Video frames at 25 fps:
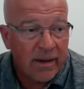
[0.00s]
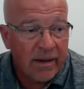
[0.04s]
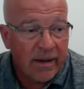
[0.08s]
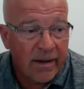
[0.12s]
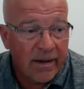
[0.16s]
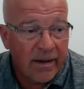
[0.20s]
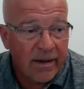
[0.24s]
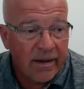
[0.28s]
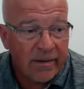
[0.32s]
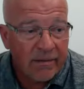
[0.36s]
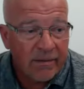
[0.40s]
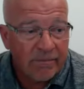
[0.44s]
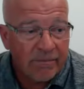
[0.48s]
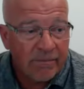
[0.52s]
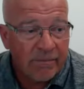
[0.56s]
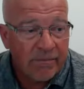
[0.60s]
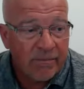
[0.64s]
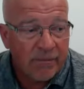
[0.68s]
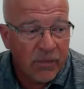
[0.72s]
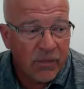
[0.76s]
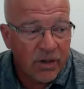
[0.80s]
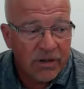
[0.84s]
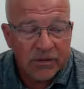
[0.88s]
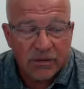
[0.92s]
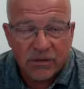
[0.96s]
um,
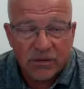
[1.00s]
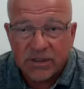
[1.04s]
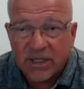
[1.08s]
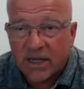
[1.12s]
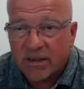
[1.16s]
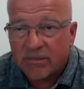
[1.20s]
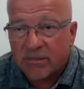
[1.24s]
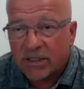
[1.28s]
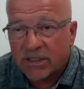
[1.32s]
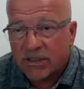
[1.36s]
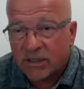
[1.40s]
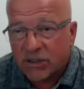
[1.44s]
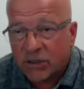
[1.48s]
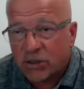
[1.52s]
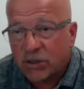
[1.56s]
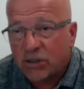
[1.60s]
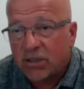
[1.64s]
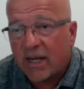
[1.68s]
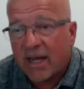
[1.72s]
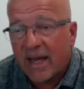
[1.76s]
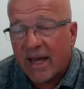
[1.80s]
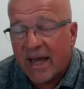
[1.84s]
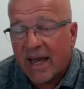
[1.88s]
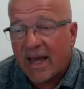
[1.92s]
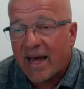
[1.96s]
well, there's how much should
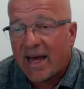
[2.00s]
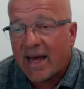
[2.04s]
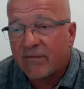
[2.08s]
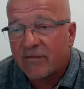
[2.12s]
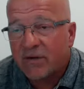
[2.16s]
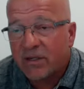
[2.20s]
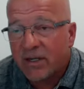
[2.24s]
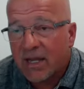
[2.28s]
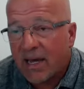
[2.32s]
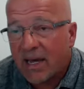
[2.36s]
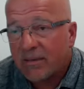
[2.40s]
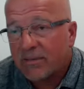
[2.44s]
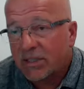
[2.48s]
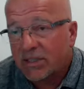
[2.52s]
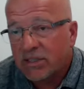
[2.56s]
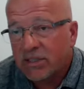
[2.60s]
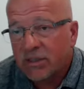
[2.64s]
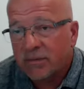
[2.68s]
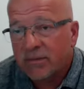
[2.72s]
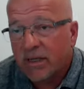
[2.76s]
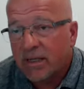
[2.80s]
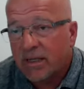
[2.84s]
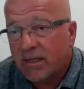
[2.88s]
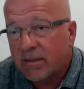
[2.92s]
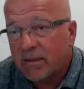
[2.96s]
I have and how much
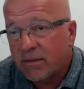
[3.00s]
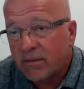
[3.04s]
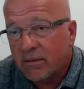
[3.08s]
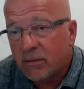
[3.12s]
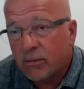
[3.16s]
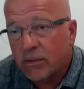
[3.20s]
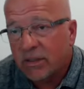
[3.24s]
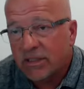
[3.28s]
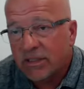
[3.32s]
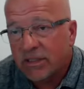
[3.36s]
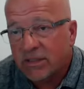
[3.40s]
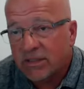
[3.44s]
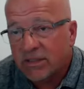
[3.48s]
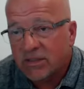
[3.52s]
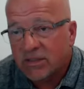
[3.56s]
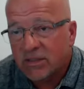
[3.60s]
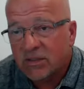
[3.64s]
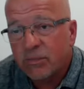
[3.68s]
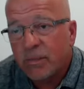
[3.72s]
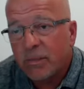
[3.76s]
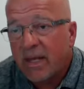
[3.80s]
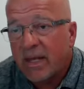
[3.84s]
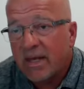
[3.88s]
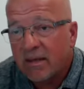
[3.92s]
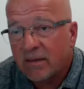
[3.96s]
am I willing to
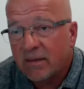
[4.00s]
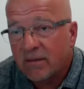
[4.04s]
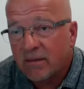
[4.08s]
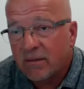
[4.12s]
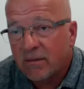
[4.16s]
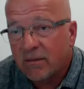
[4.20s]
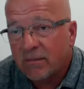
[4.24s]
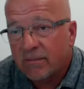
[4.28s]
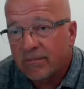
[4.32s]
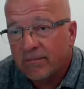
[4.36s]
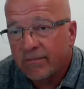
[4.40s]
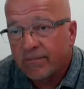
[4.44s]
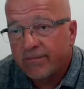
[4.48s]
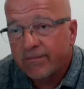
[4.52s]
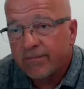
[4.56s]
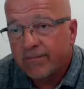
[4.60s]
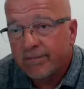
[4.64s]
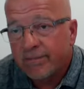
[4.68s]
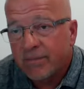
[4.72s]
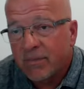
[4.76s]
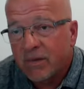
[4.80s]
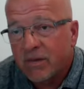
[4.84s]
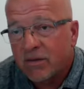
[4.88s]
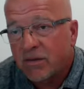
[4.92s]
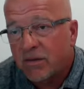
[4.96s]
spend?
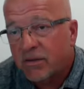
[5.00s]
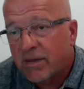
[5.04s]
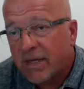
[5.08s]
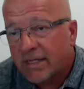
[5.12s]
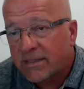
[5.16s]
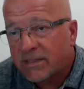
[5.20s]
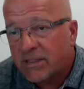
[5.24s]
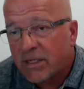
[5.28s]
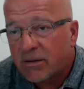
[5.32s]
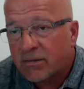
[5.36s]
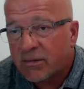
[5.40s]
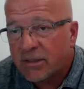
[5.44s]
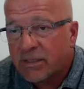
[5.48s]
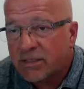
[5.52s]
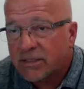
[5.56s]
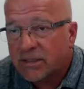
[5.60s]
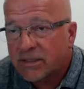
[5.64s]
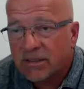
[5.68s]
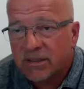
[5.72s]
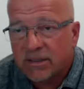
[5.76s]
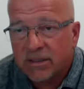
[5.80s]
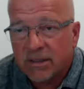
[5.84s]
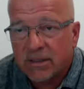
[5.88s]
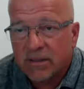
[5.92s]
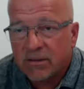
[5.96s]
So that's
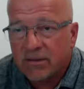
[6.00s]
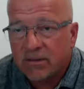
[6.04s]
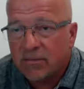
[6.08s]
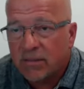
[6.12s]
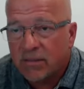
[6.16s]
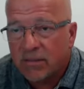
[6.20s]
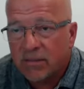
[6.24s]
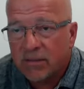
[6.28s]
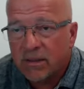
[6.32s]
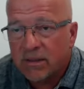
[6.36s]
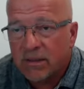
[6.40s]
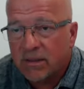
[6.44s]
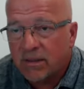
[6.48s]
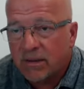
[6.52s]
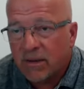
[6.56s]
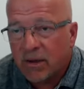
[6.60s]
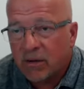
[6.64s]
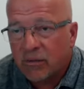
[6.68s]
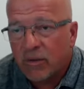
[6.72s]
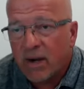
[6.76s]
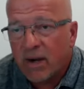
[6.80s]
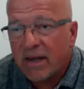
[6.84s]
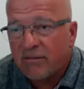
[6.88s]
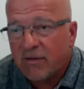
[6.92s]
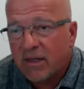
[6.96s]
always, you know,
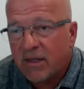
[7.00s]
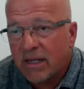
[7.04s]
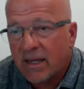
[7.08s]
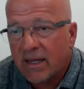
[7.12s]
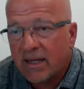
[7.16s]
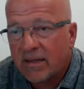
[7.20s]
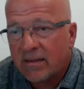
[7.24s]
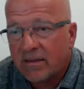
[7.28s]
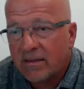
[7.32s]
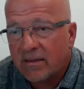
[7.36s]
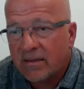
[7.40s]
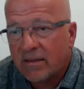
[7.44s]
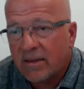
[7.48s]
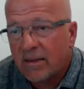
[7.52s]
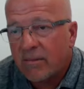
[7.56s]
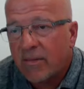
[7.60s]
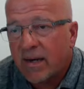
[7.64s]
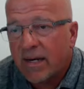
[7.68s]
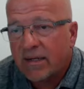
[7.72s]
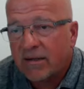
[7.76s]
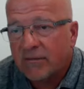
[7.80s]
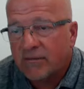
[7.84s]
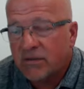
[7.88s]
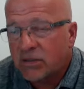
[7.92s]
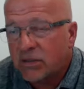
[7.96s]
arriving at the
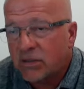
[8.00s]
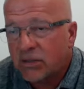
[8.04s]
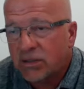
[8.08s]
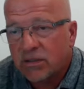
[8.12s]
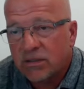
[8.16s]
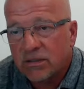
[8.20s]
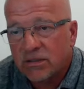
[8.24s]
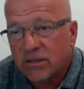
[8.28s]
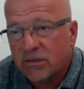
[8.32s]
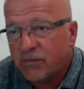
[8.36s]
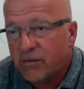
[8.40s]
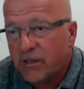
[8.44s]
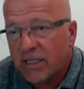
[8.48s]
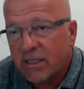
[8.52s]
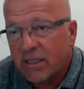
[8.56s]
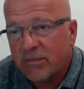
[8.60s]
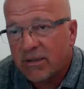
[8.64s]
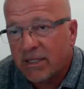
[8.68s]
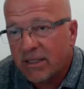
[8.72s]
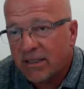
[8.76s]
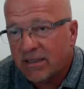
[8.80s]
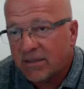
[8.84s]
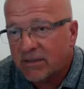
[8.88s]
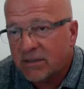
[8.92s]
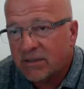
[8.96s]
amount of insurance for
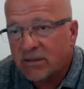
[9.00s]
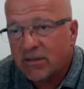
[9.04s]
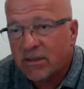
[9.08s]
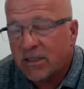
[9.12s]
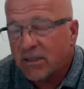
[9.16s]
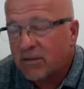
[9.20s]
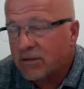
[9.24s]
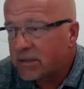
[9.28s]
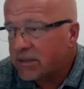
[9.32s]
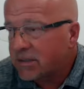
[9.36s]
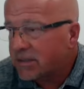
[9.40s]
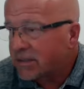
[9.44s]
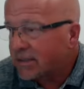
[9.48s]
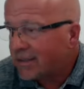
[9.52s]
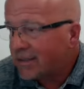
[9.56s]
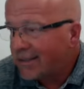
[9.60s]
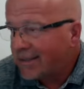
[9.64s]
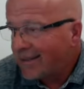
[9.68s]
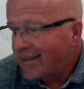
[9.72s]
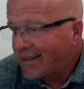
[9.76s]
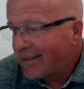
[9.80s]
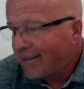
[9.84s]
anybody, as you know, it's,